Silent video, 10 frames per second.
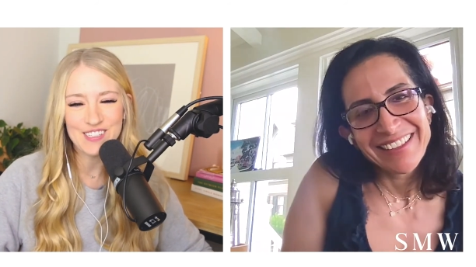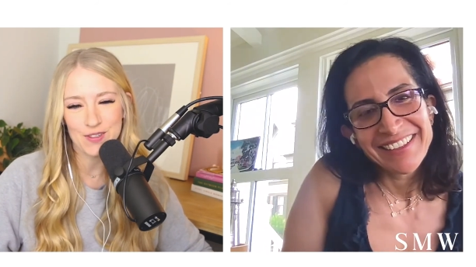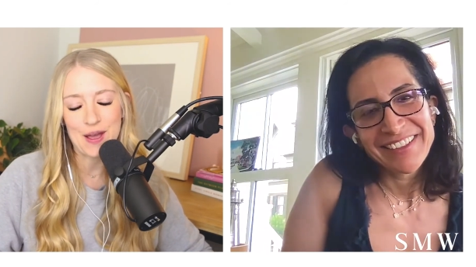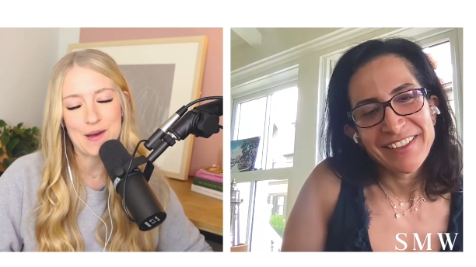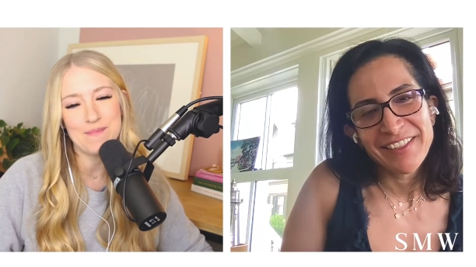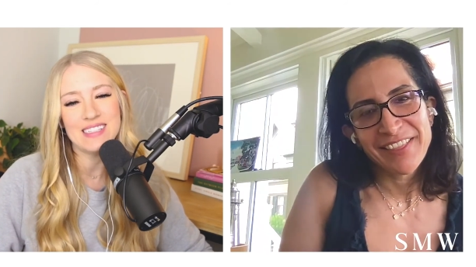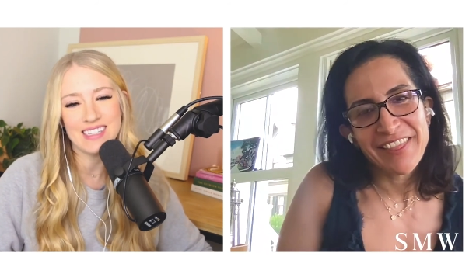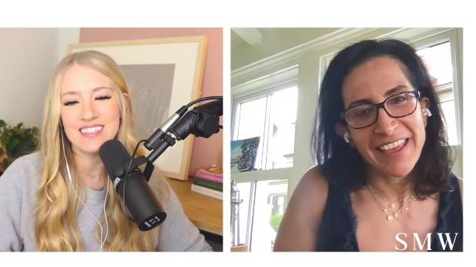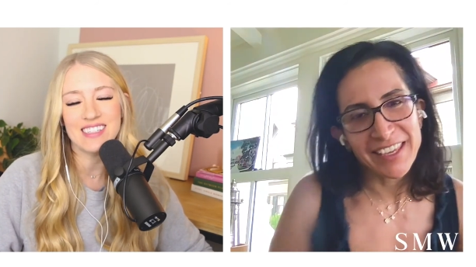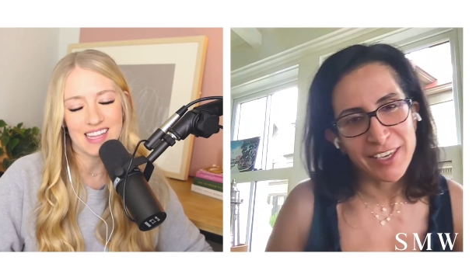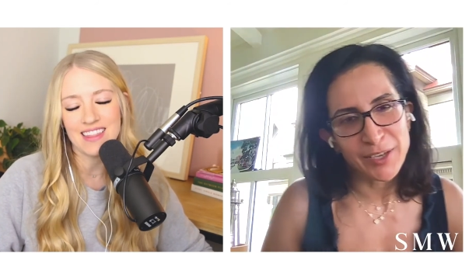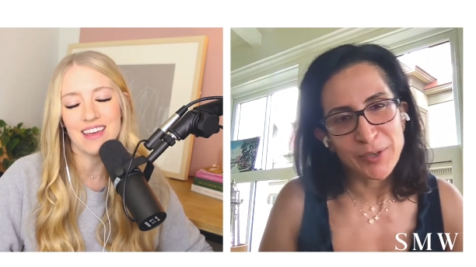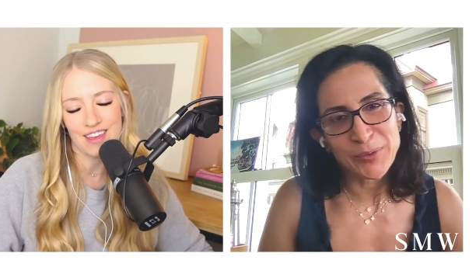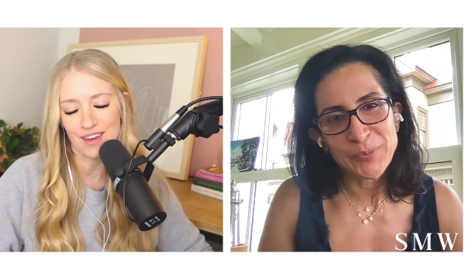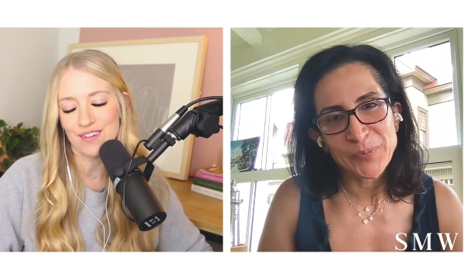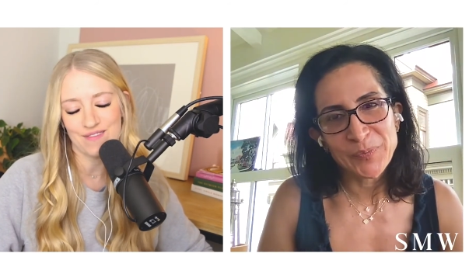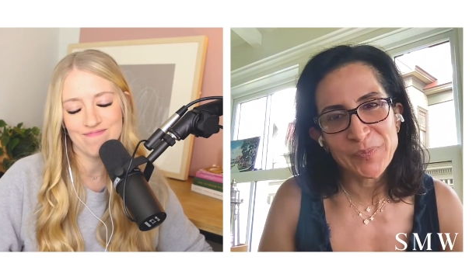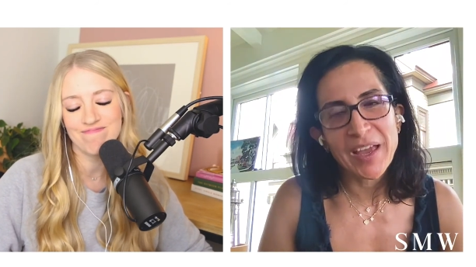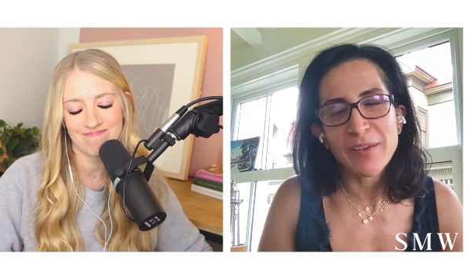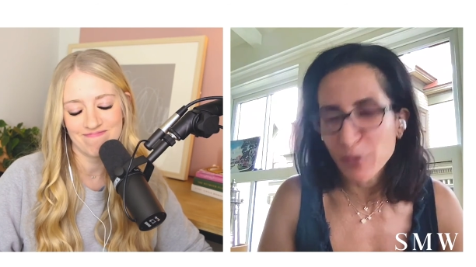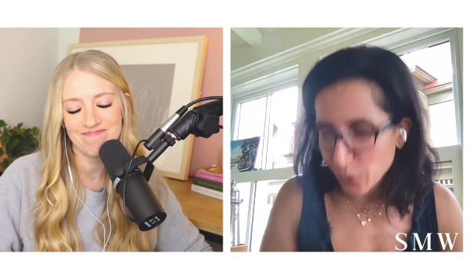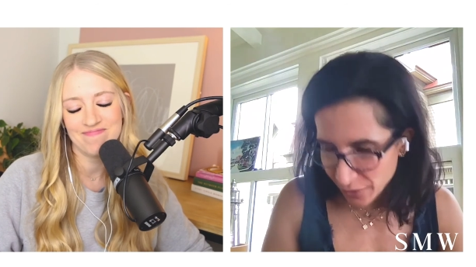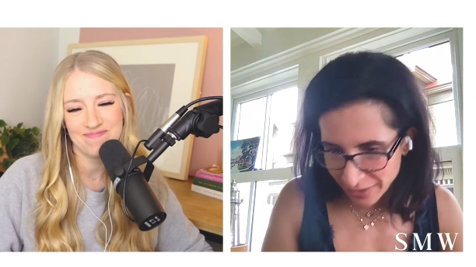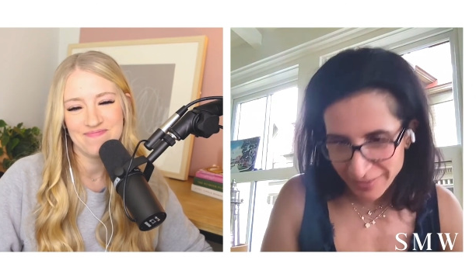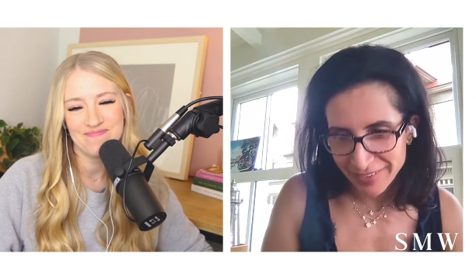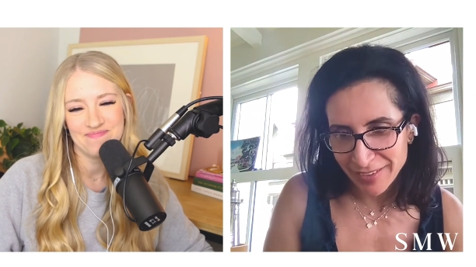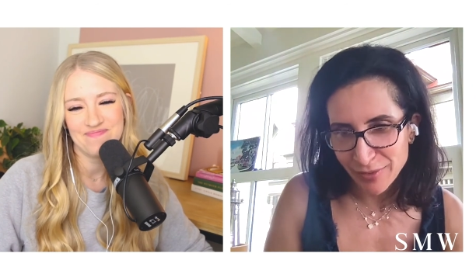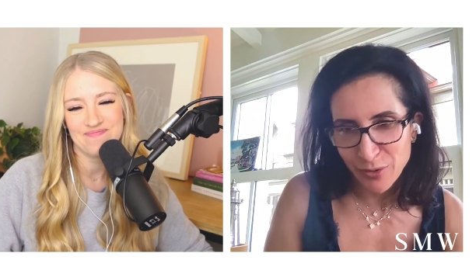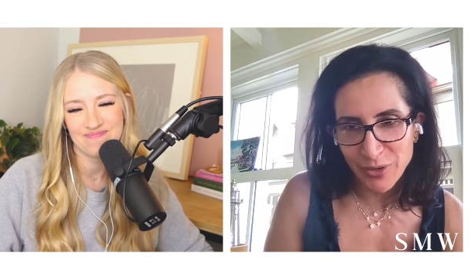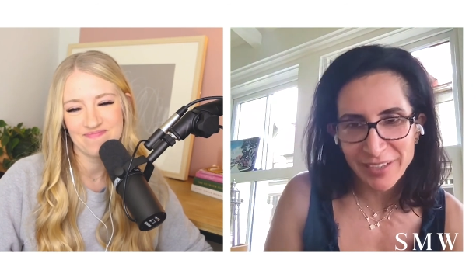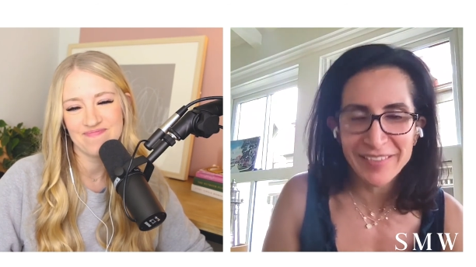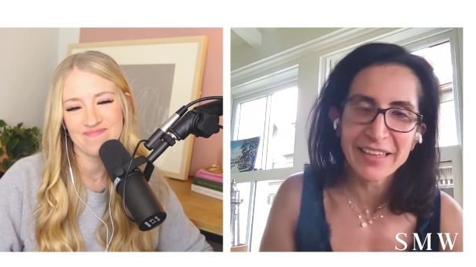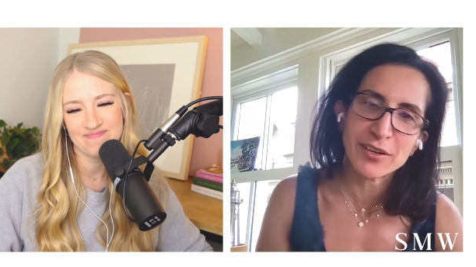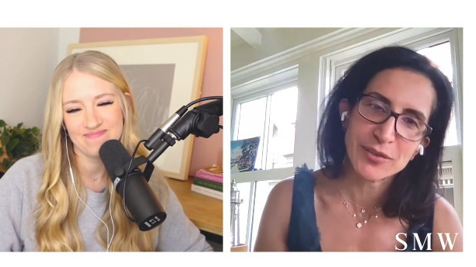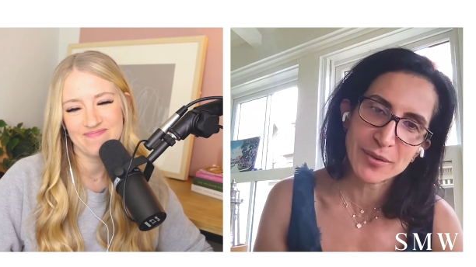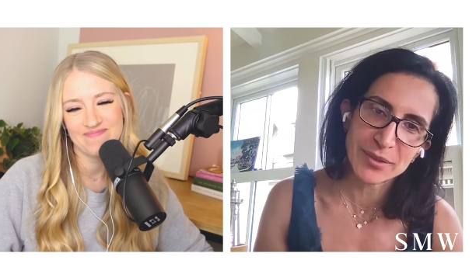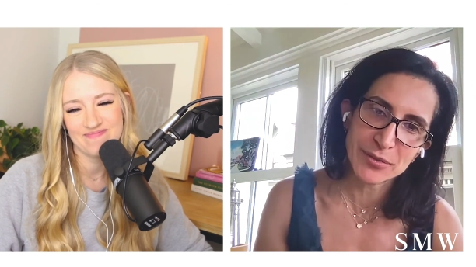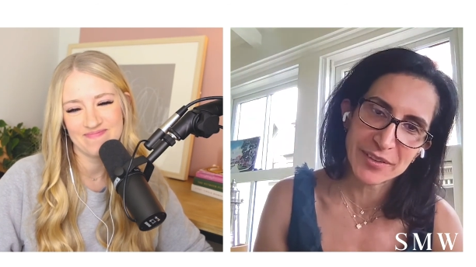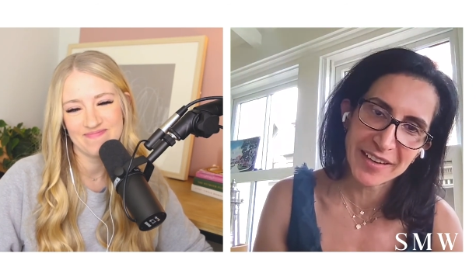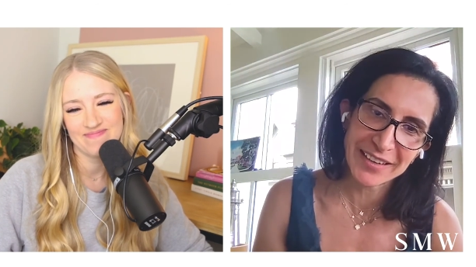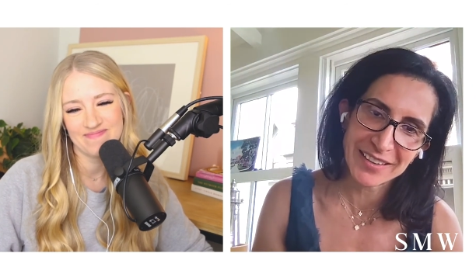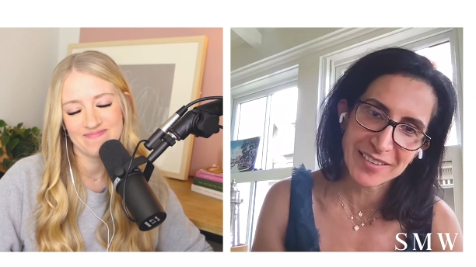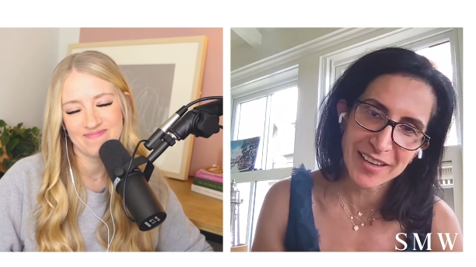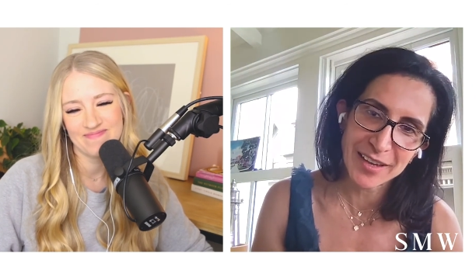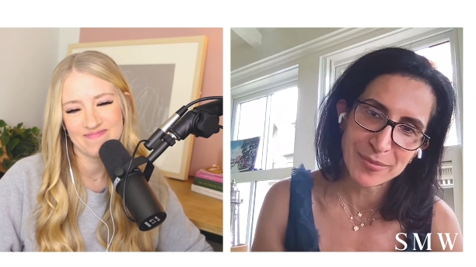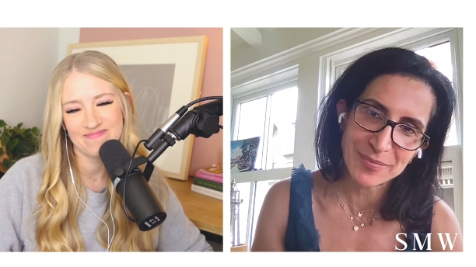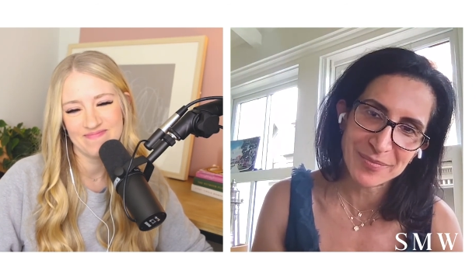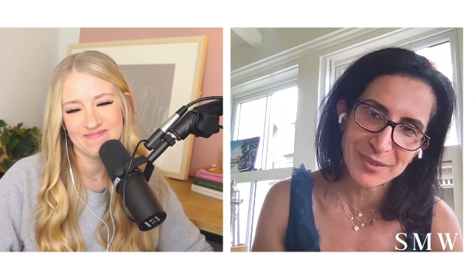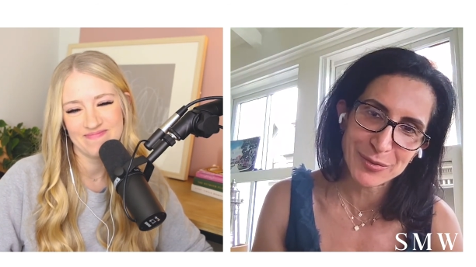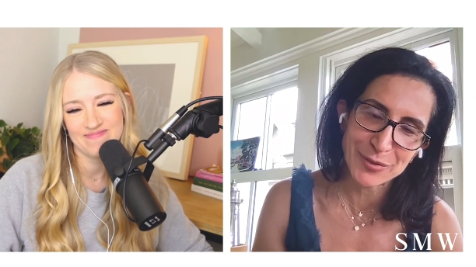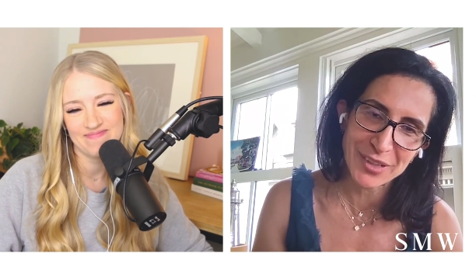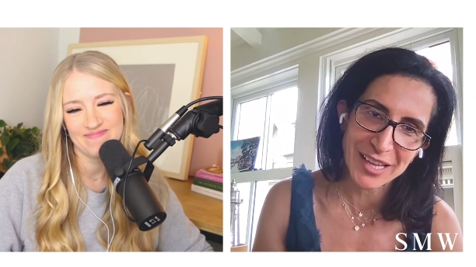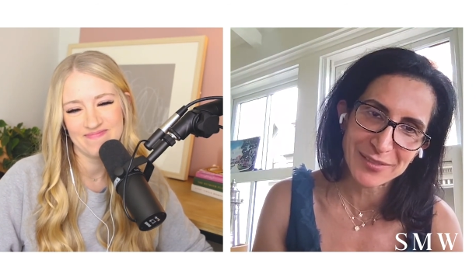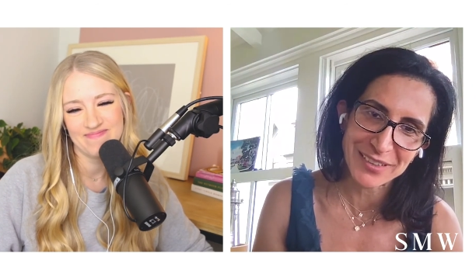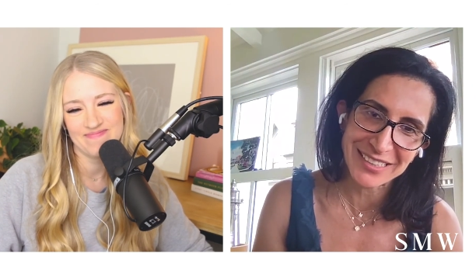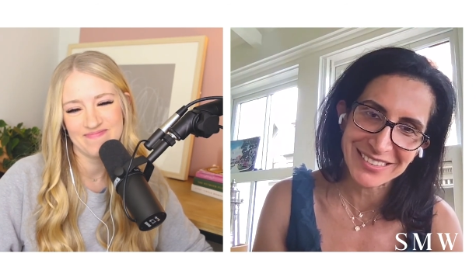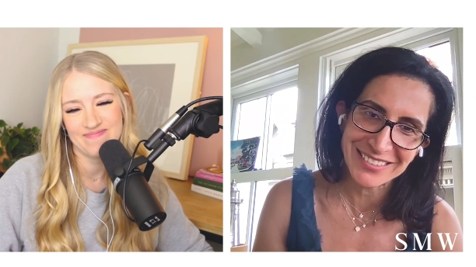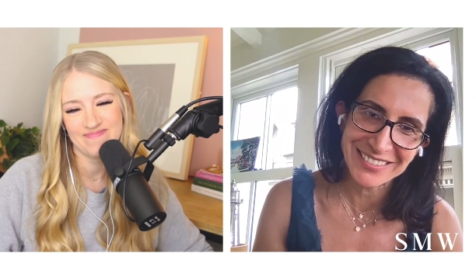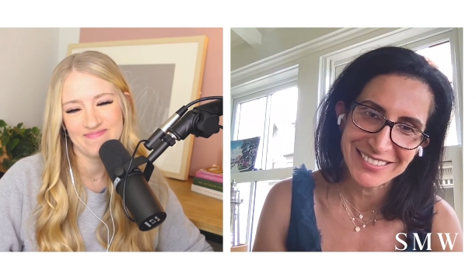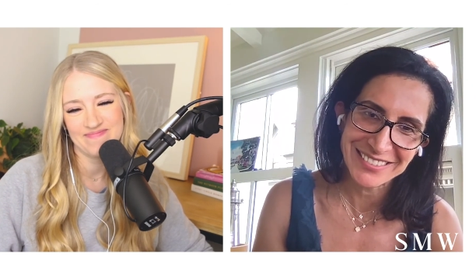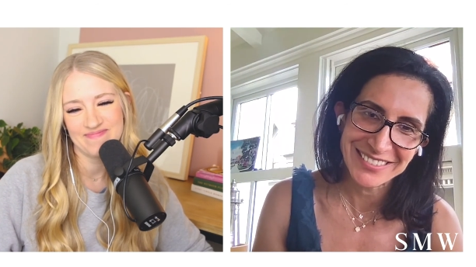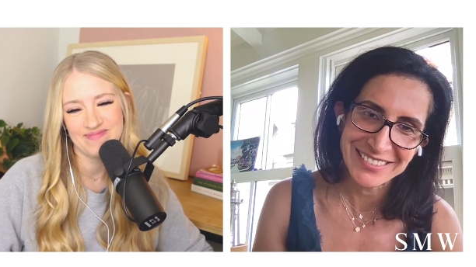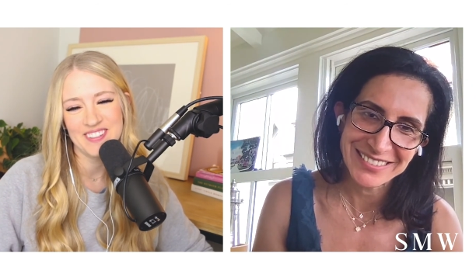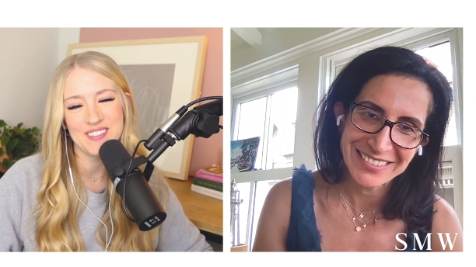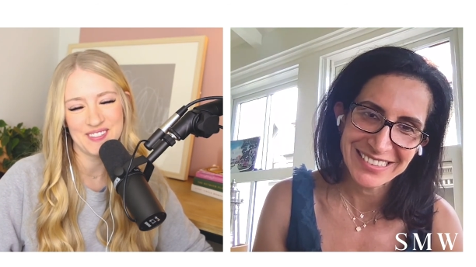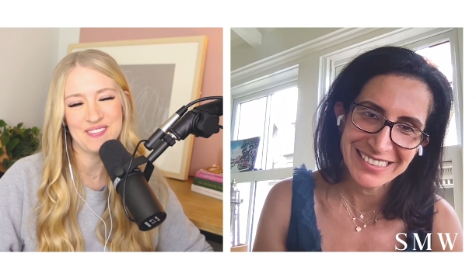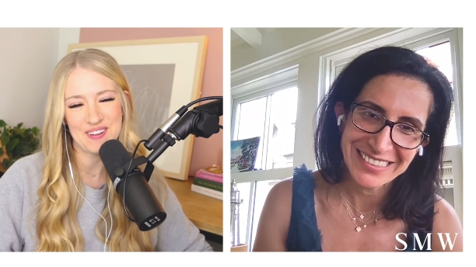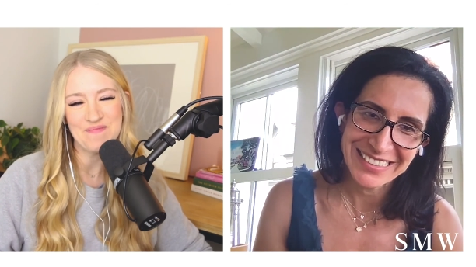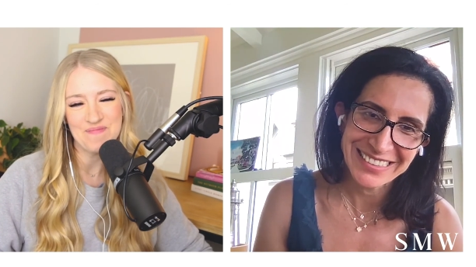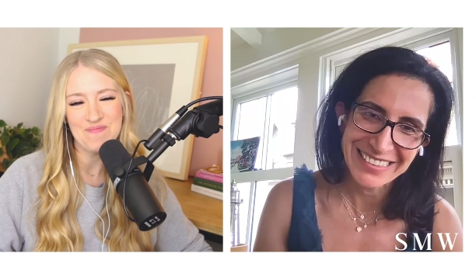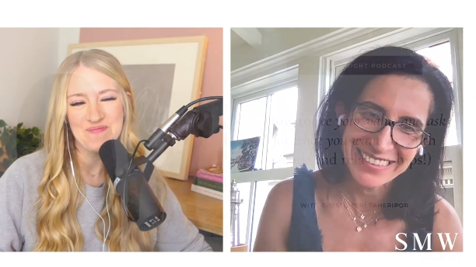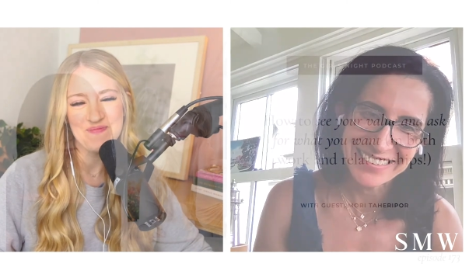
Speaker 1: enjoy it. But seriously, Thank you. Thank you.
Speaker 2: Of course. Of course. Thank you so much for taking the time. This was a lot of fun. This was fun.